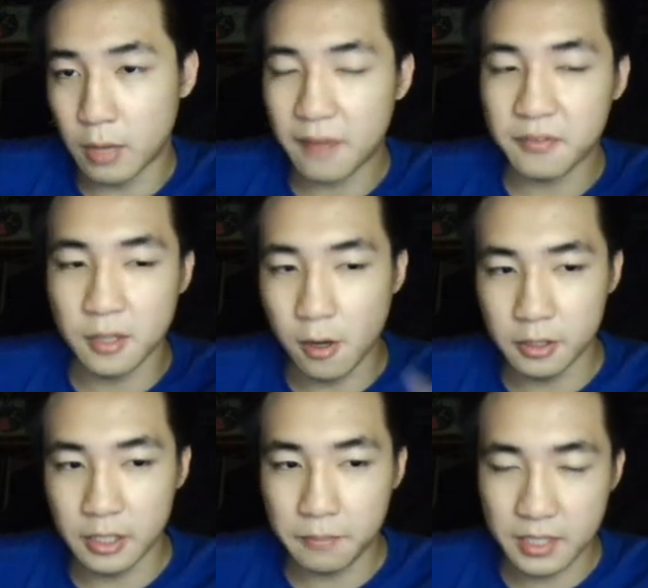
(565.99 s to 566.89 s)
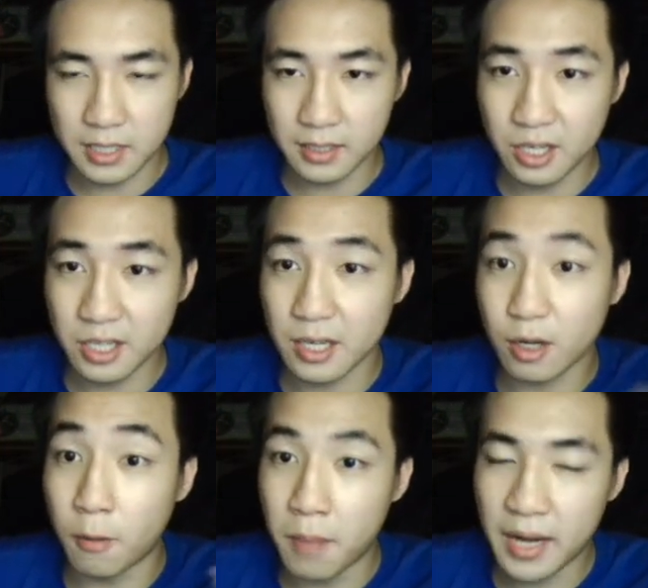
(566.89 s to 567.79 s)
after all the percentages are
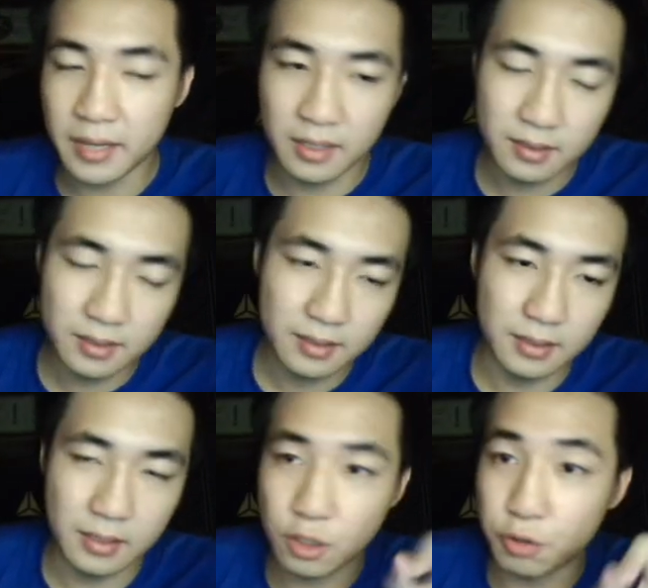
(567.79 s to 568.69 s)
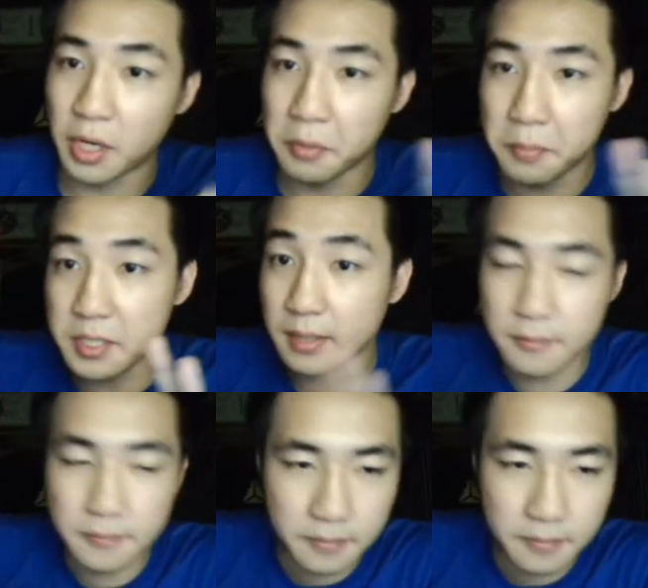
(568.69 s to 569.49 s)
combined, is 300%.